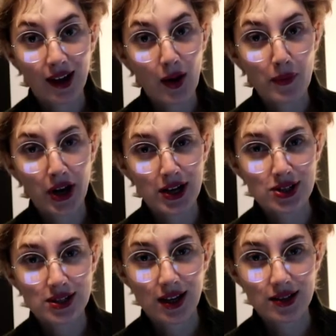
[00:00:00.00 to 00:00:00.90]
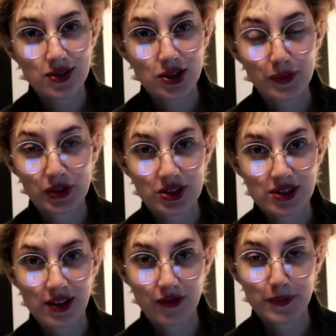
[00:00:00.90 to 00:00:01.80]
a combination costume, or
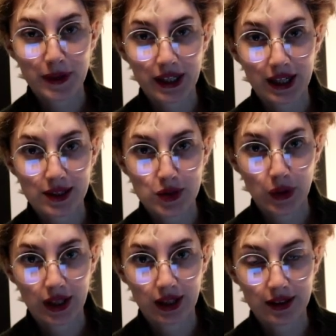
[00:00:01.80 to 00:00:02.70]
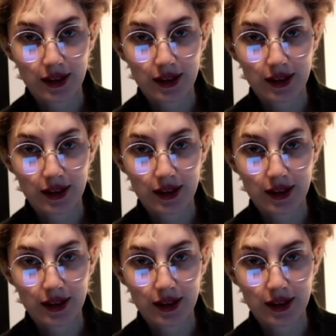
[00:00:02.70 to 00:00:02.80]
does everybody hate Twilight